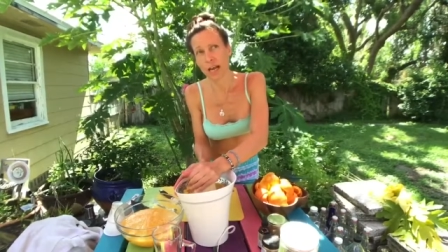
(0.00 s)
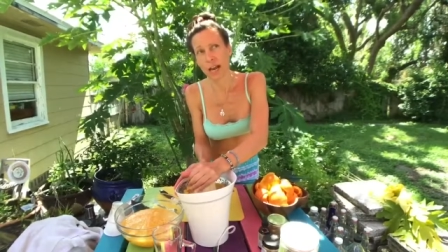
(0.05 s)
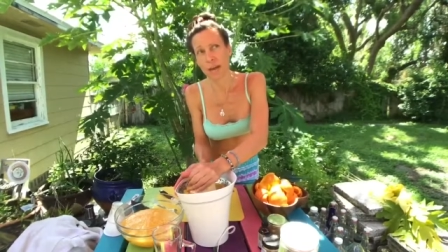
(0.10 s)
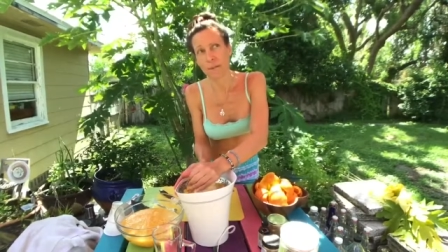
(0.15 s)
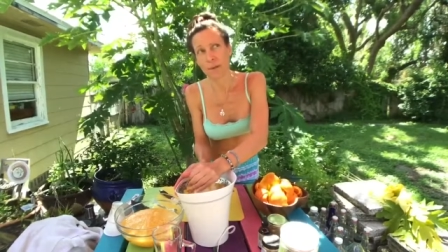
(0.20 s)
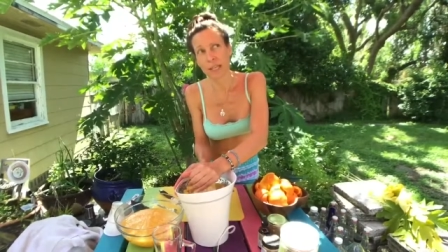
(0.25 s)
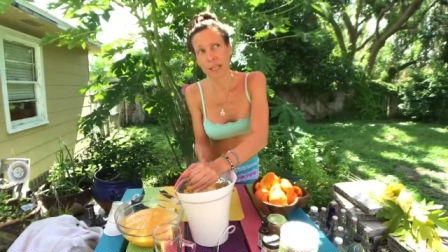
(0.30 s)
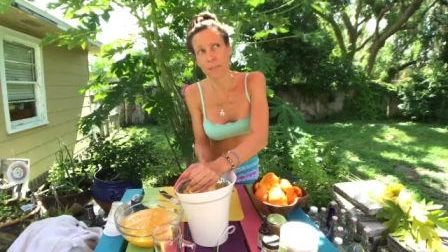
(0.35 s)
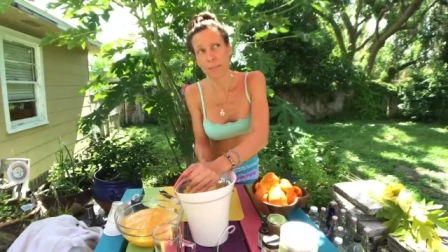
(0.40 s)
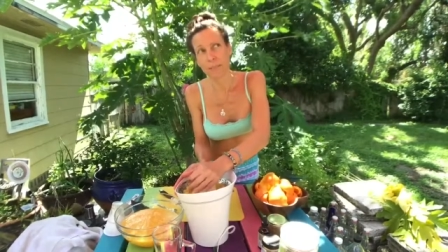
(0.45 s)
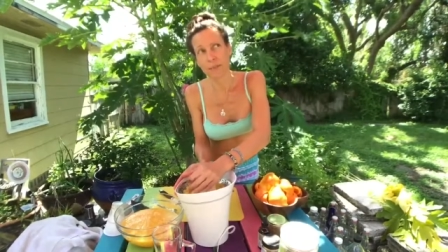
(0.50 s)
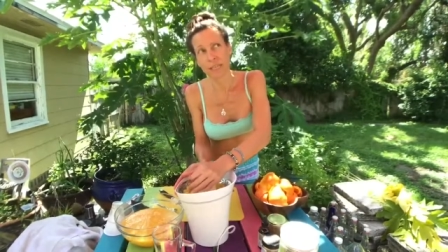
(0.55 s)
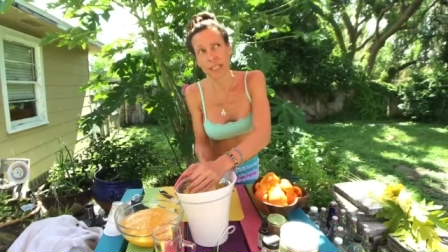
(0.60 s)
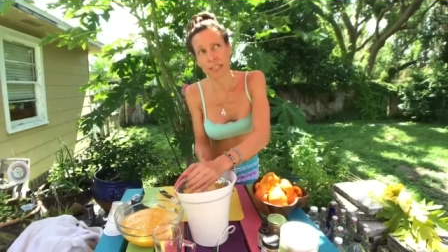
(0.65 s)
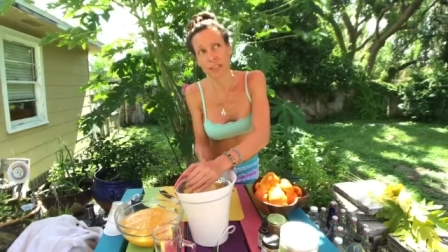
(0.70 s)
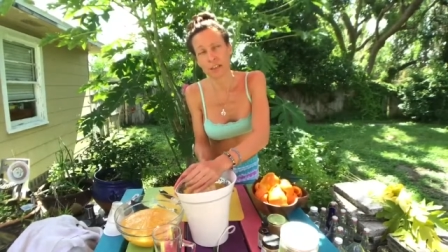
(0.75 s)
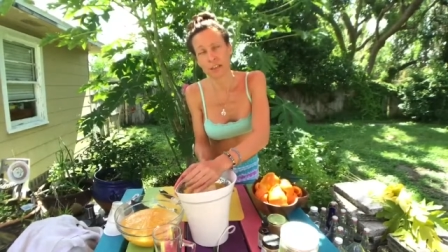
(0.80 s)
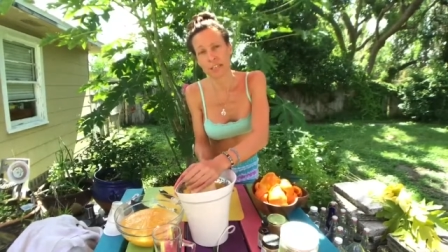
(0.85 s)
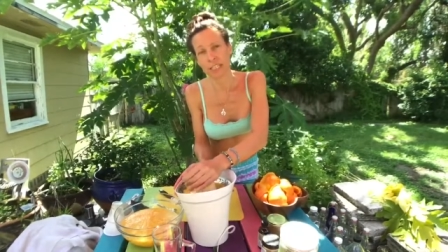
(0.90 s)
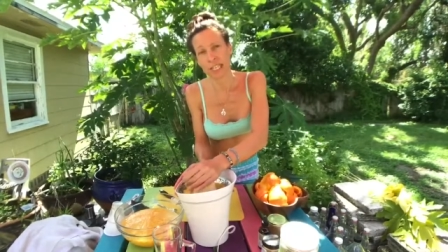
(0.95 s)
I may
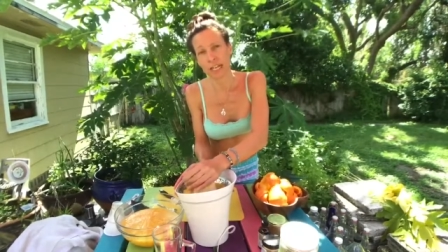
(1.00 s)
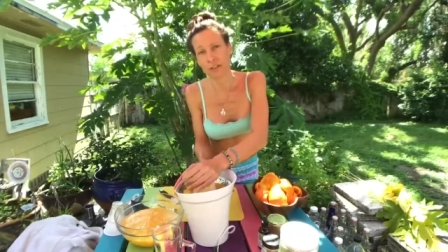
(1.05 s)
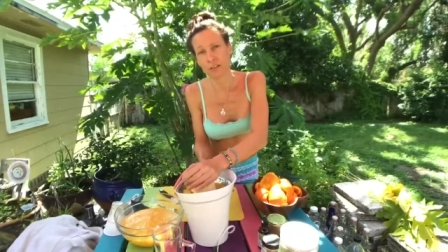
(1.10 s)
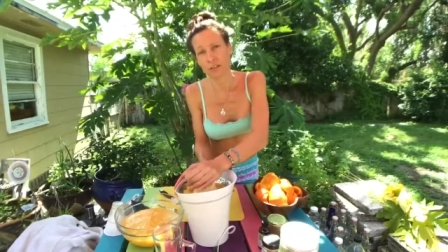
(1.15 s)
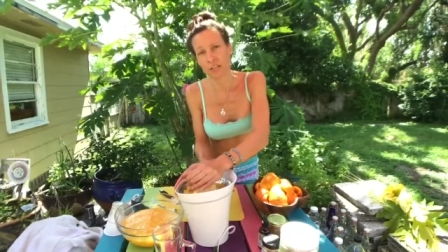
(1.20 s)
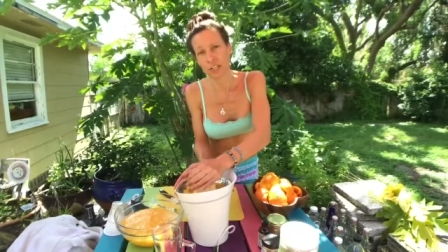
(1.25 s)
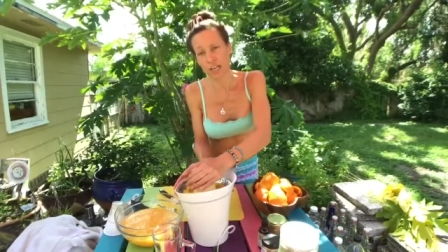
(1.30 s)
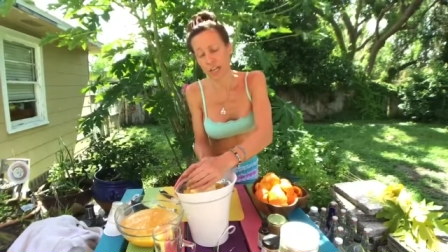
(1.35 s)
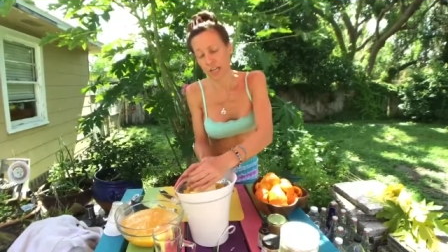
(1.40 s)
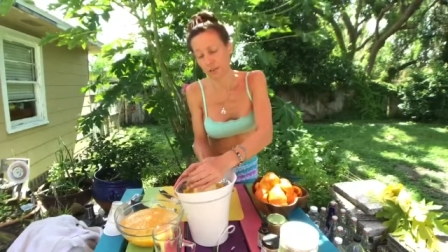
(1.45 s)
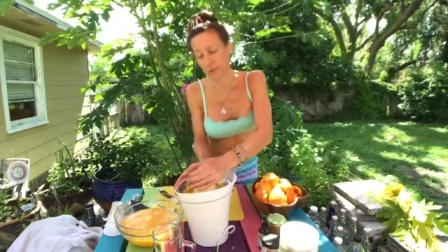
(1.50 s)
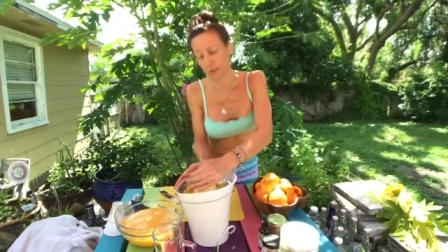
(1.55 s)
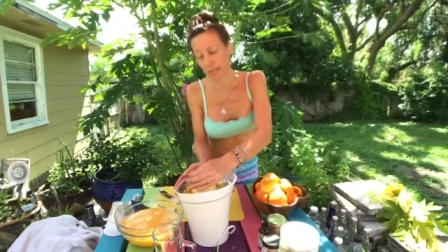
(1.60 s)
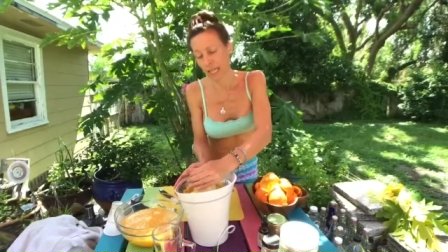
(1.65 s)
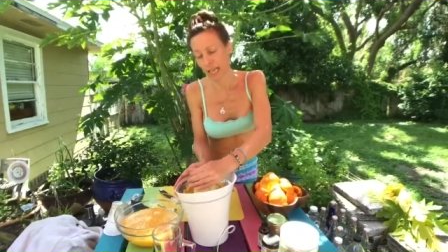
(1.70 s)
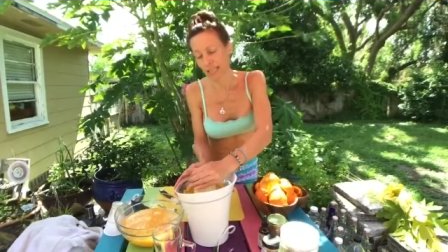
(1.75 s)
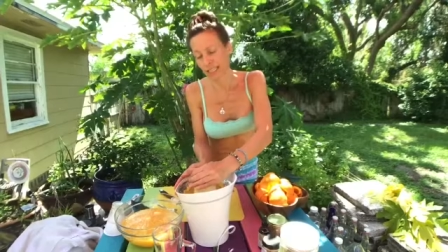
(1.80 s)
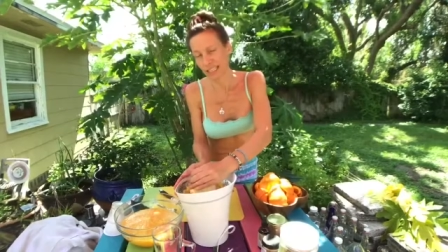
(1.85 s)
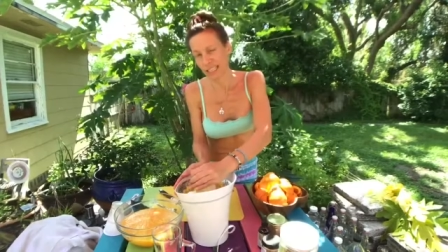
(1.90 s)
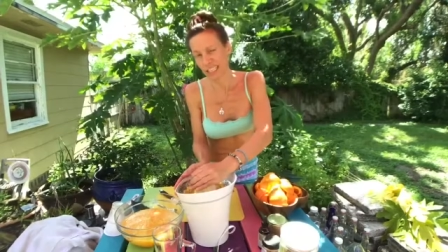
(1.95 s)
appear on the outside with
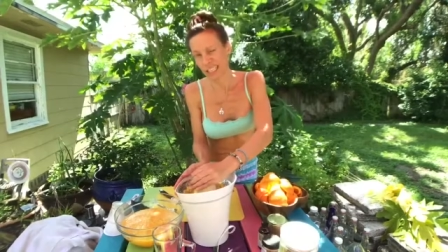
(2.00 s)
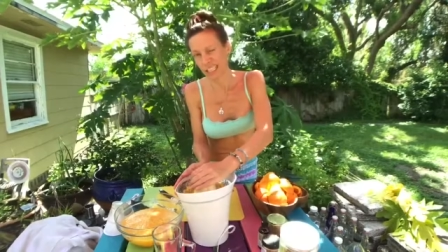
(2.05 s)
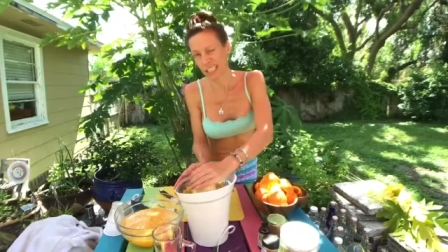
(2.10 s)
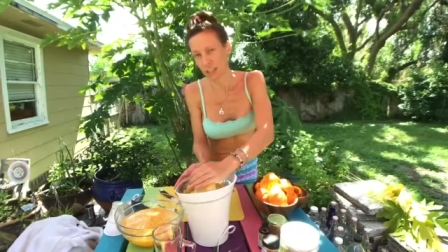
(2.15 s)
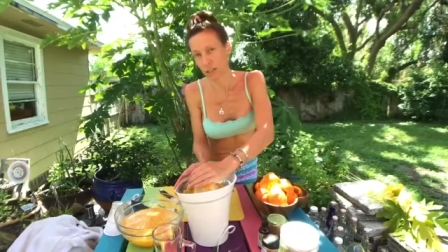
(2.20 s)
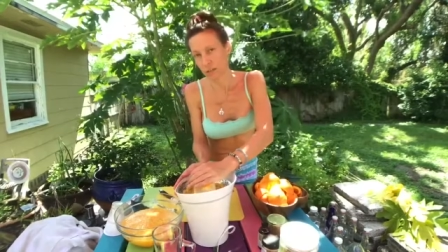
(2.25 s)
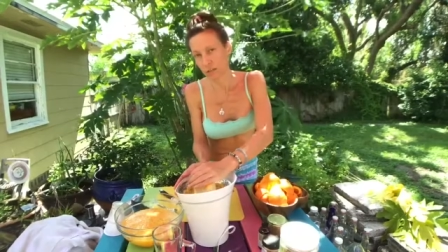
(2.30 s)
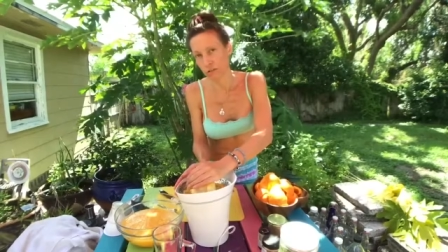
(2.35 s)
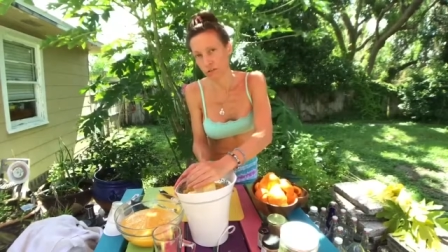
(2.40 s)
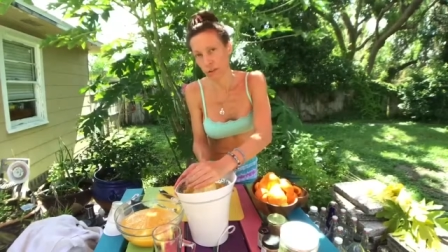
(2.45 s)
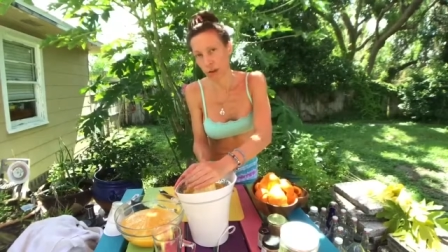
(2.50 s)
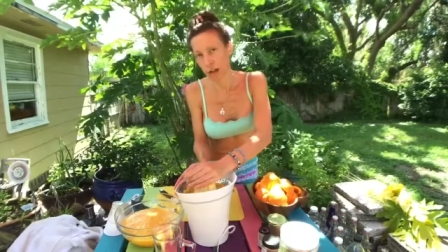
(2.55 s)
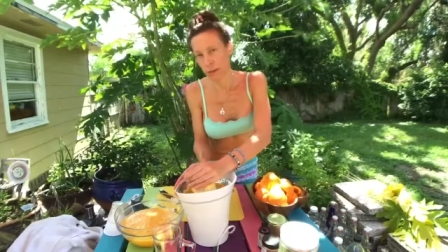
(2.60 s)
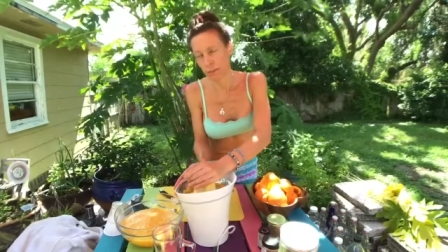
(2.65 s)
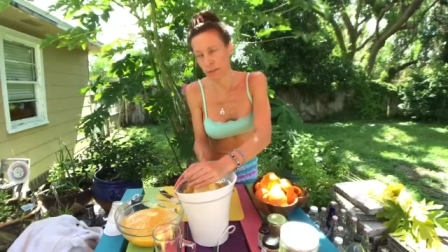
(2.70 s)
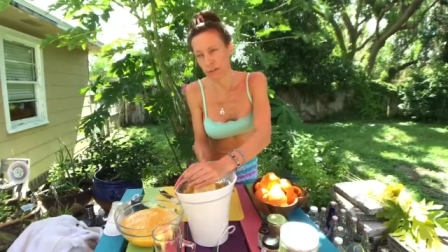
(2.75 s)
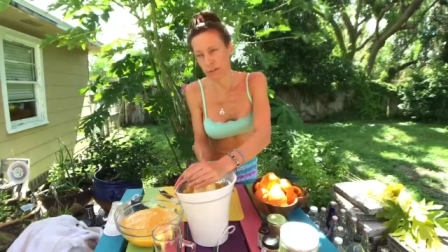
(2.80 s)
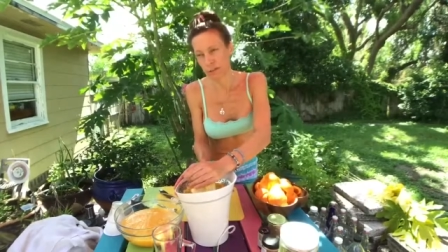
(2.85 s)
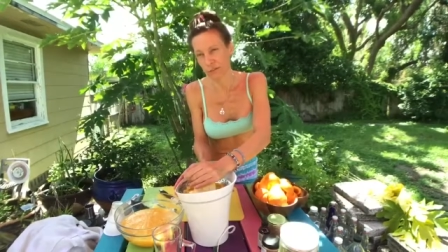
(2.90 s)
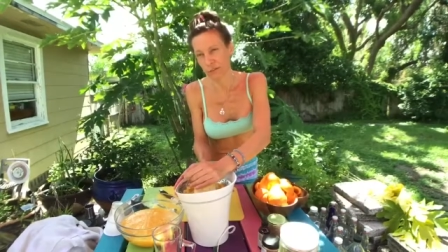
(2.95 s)
that Leo
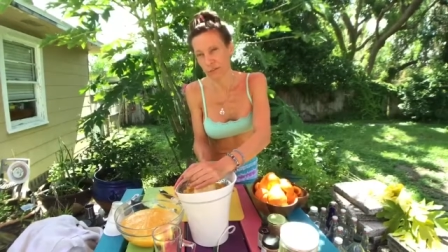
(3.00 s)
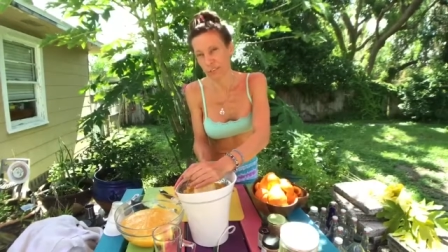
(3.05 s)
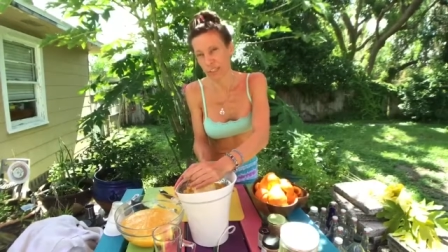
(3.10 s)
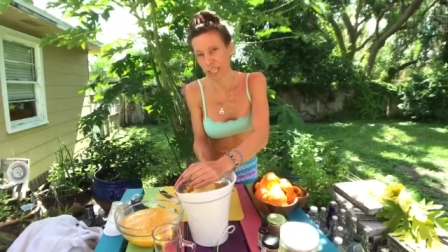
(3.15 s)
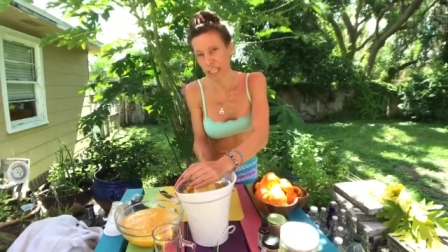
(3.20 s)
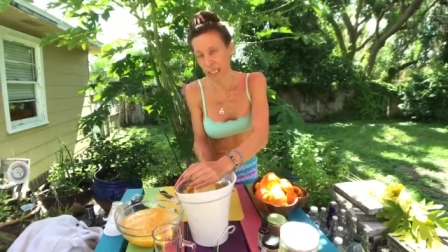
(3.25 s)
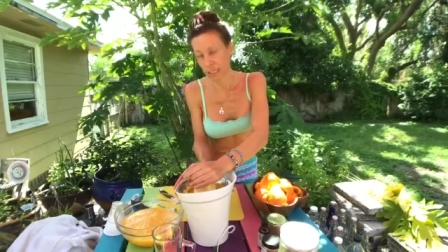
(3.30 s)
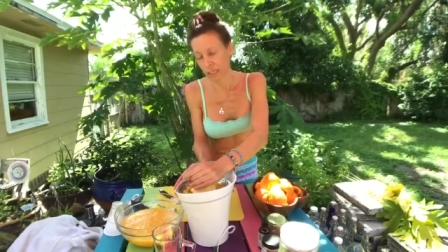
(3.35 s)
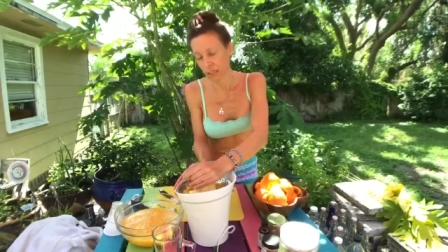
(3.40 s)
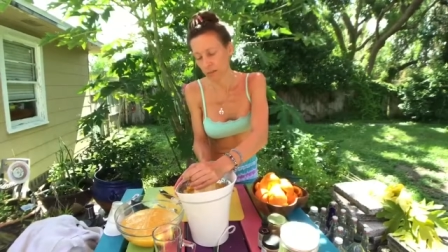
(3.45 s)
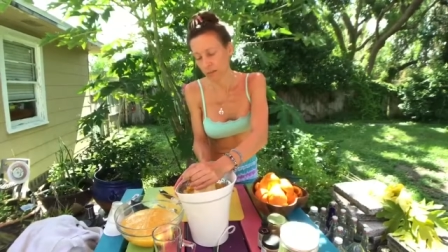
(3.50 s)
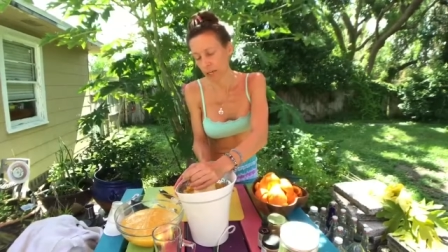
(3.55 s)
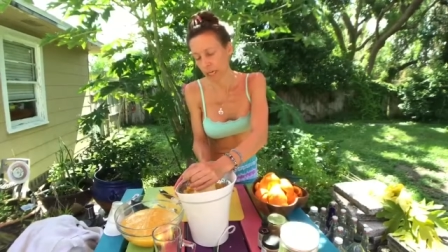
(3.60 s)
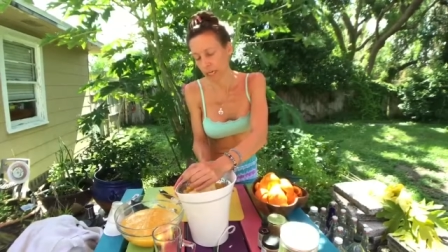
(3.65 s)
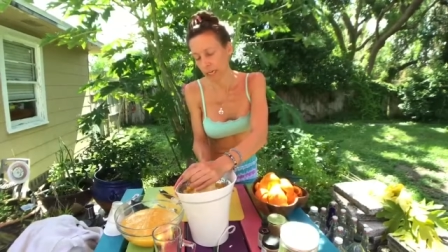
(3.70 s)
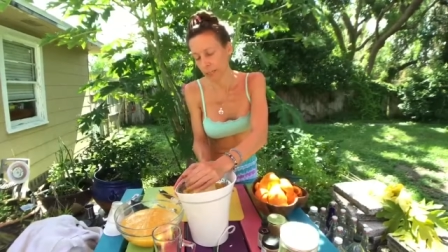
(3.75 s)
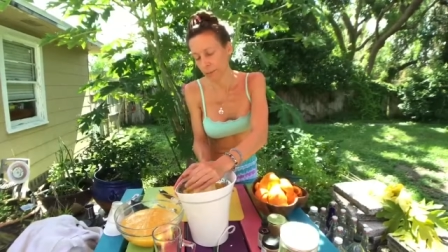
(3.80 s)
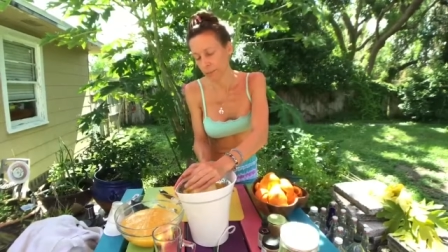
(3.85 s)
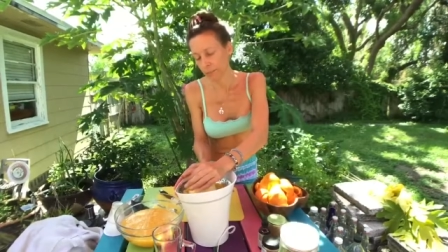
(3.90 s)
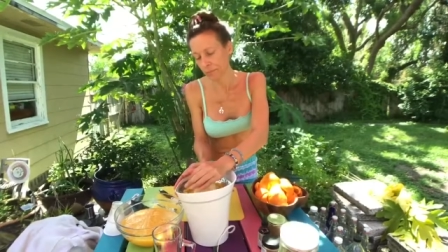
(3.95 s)
drama and flair,
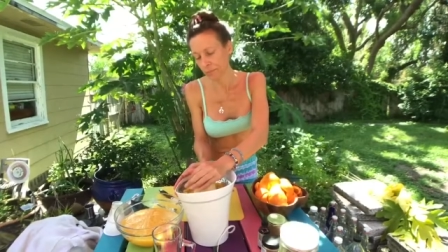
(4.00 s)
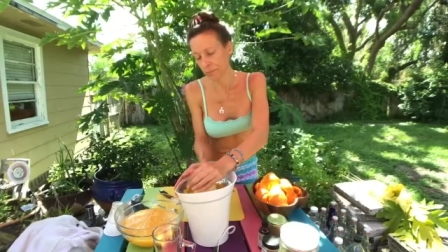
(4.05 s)
right?